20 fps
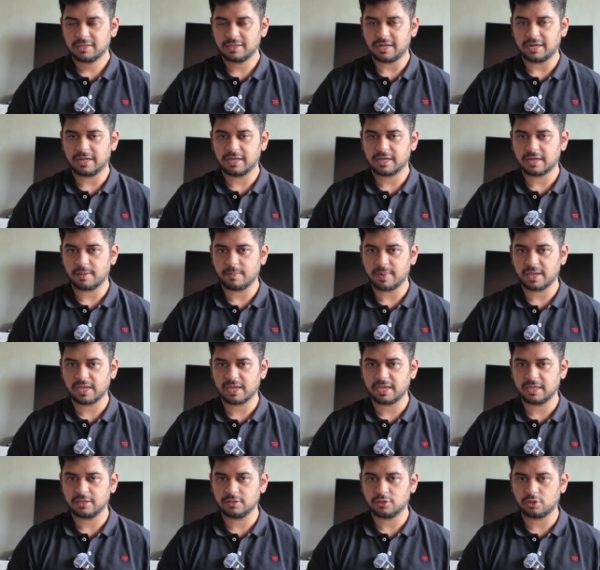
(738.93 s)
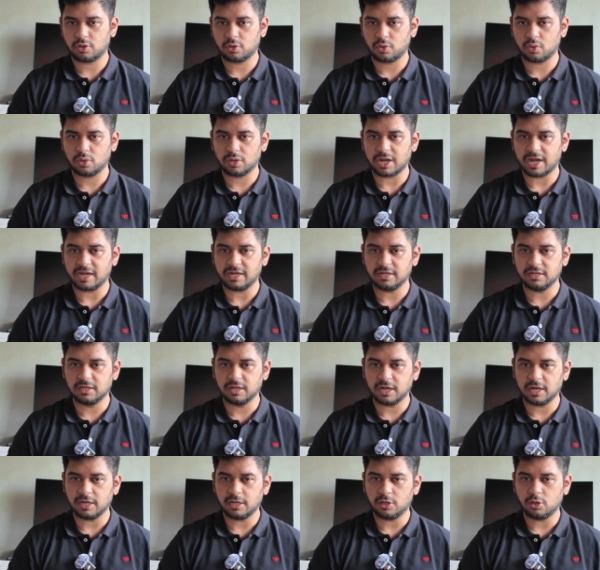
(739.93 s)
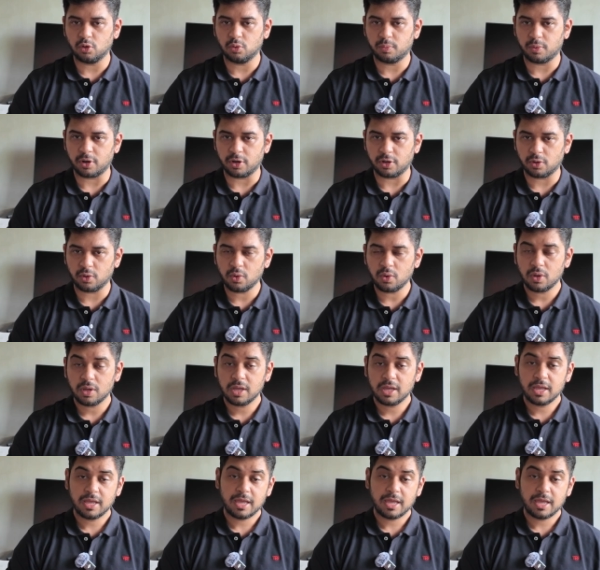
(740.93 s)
that are coming in through Ride Grid 2.0.